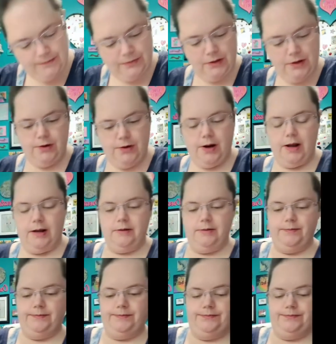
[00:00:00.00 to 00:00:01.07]
Alright,
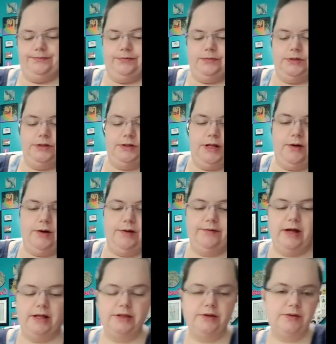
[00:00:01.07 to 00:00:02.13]
so now I've
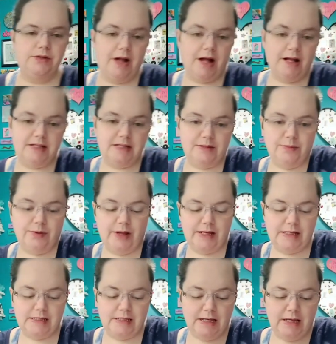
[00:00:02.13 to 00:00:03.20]
got those dots in
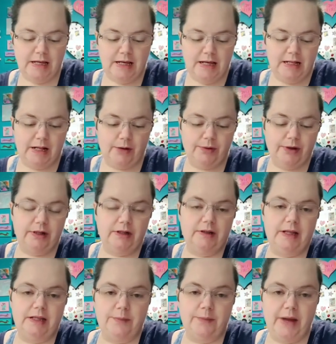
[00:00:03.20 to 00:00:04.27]
place, and now we're going to
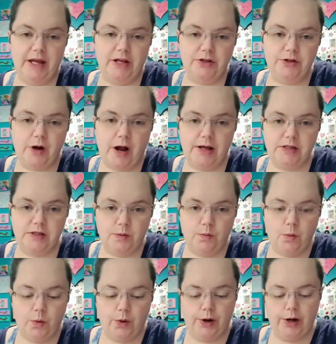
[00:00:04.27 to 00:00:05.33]
let the paint dry some
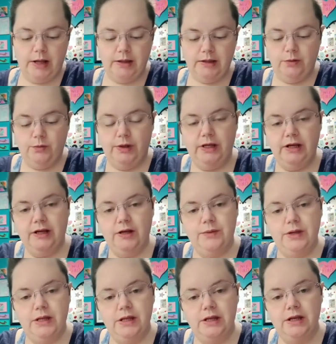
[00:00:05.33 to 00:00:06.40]
more, and then we can come
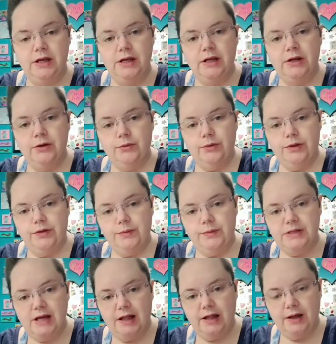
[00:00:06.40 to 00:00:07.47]
in with the
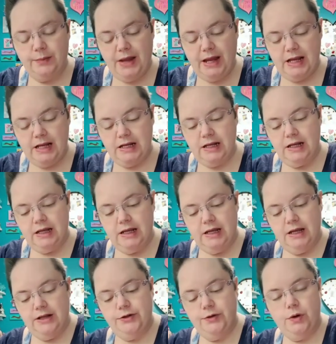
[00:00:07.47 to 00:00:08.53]
metallic paint
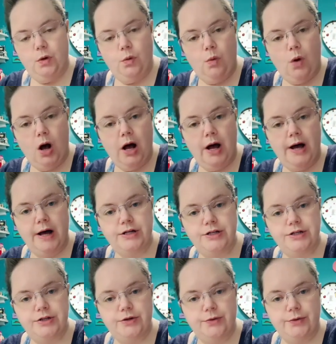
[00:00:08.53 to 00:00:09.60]
and do a
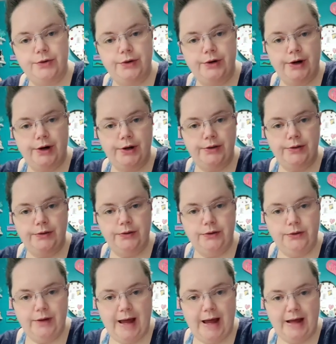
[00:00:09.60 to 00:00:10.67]
wash or other
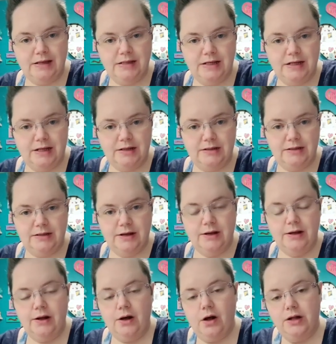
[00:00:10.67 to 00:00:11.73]
little accents
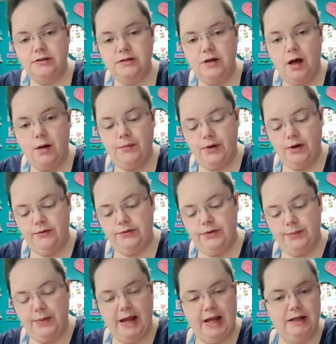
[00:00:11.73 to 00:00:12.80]
on top of the
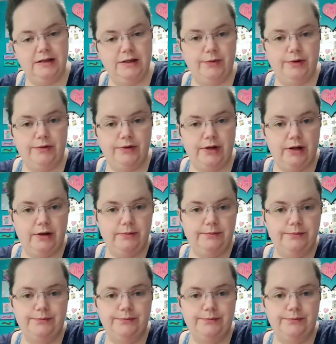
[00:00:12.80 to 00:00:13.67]
paint that we've done.